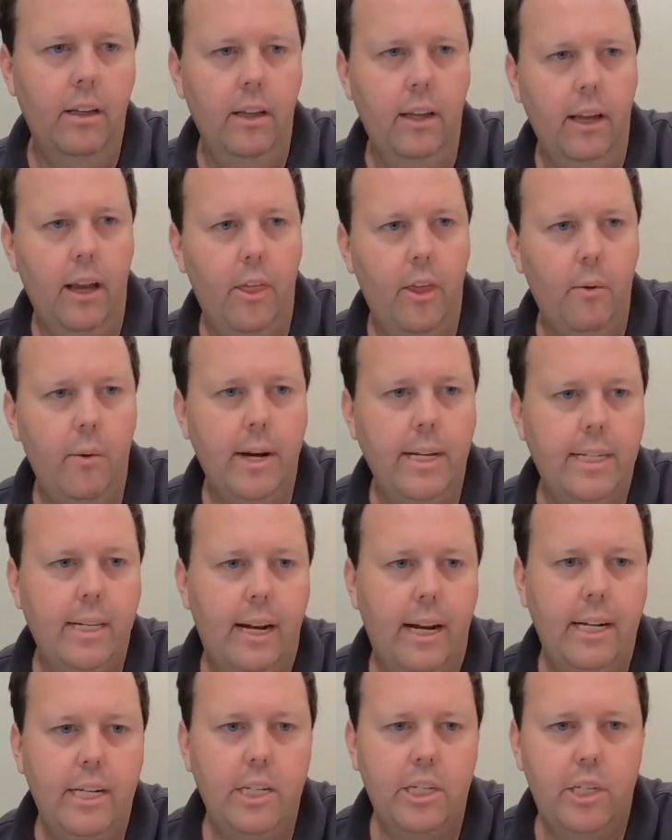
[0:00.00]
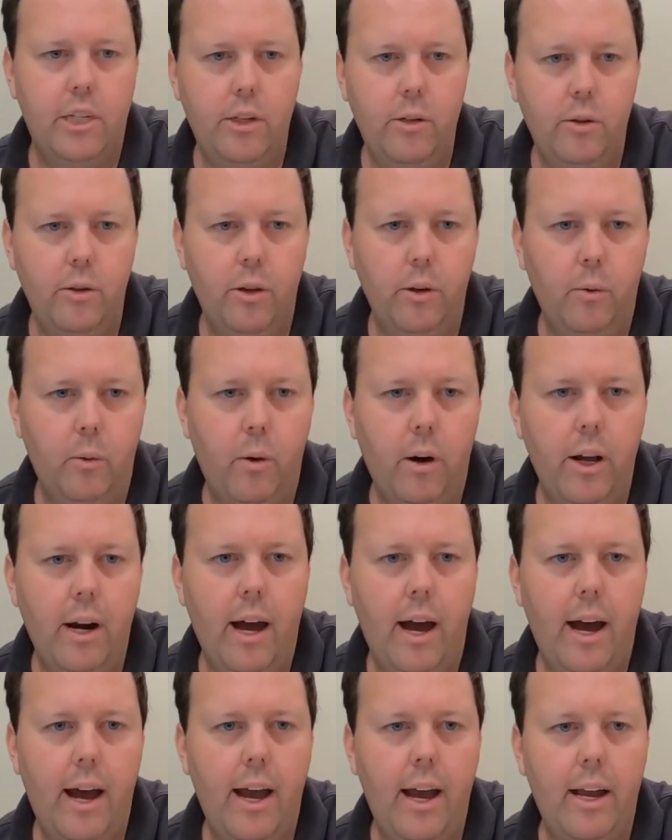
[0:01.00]
And the reason I just do the one
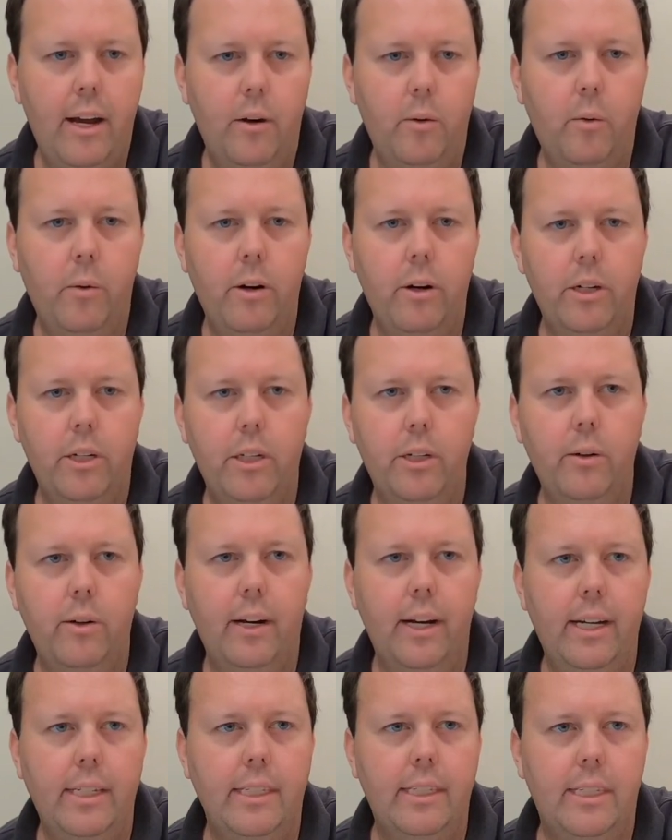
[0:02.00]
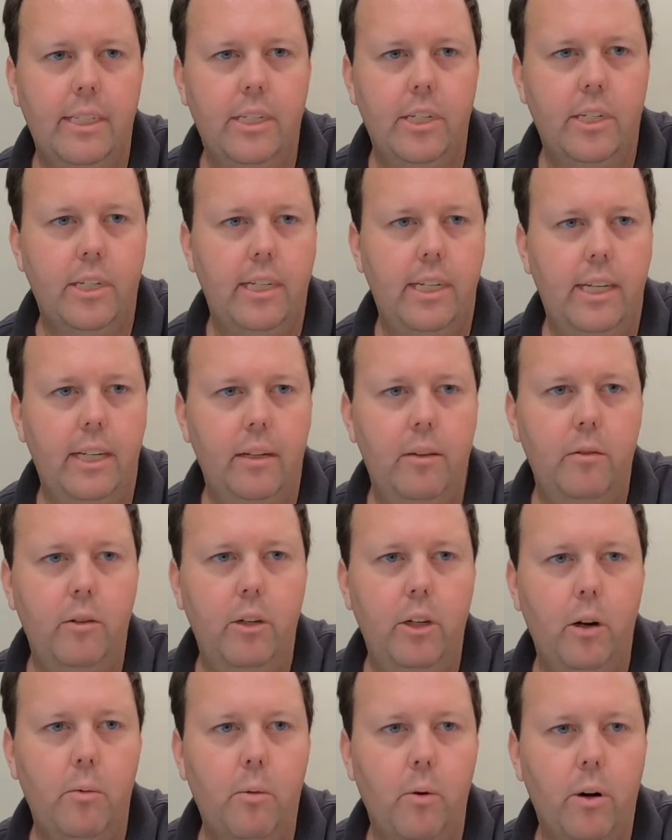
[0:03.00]
eye, one or two eyes, is just,
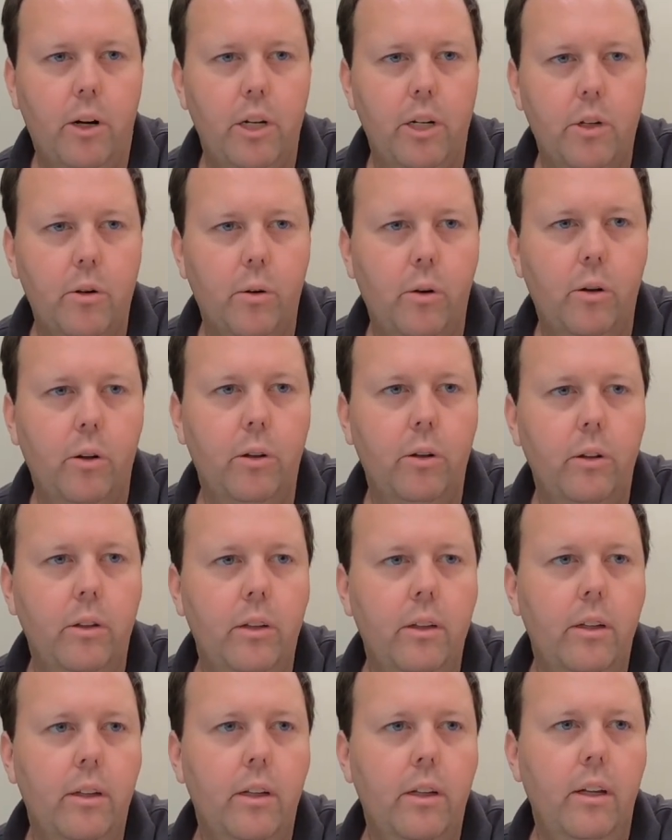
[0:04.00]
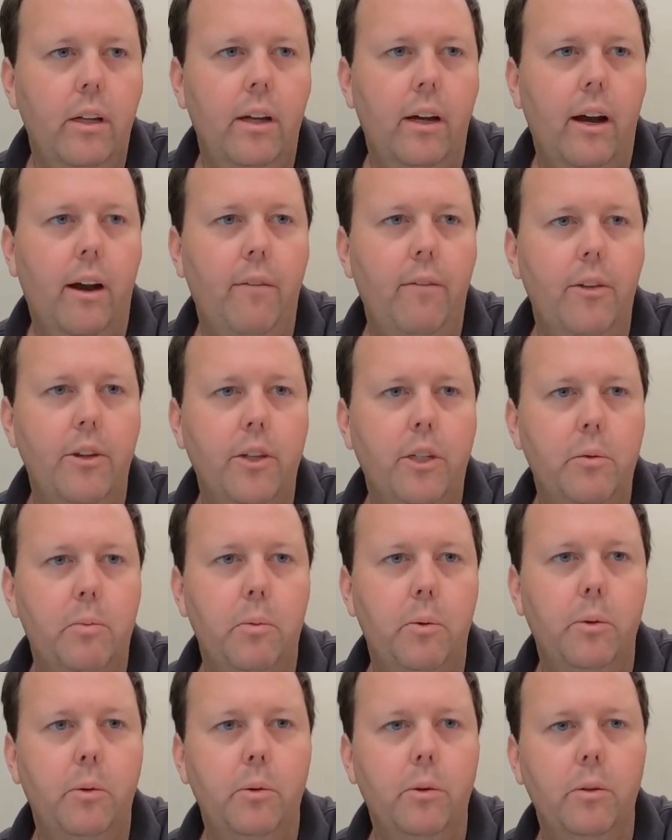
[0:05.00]
you know, more control of the
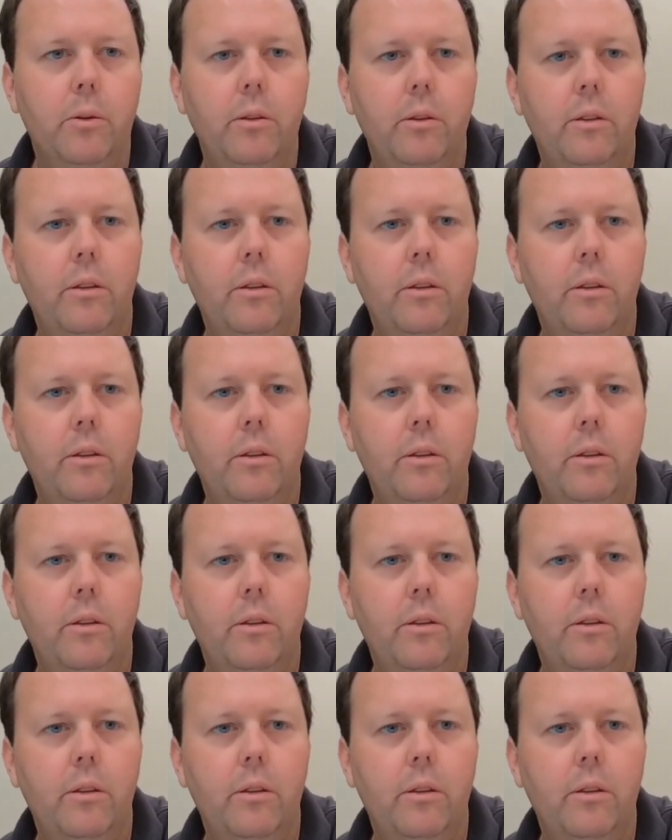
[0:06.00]
spool.